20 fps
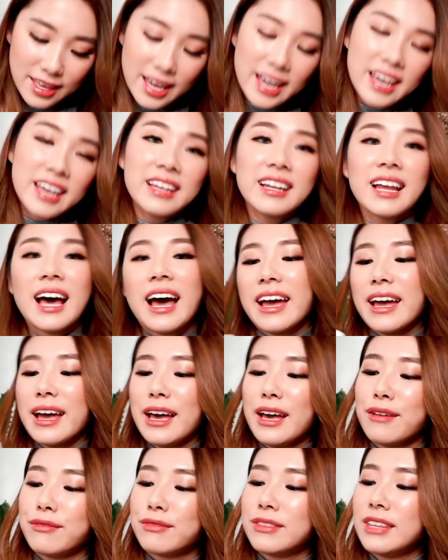Then I
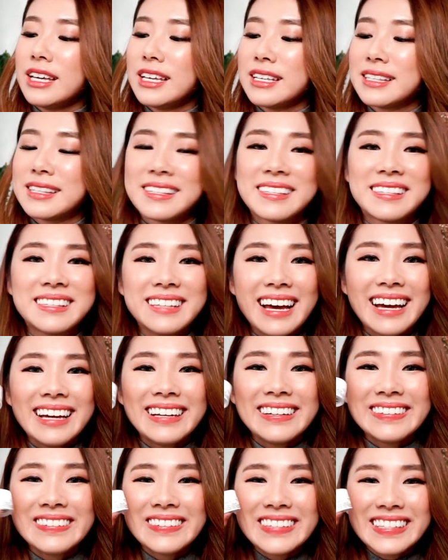have this. I
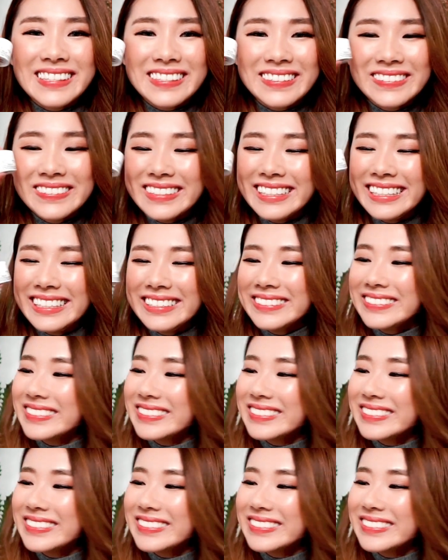know it's so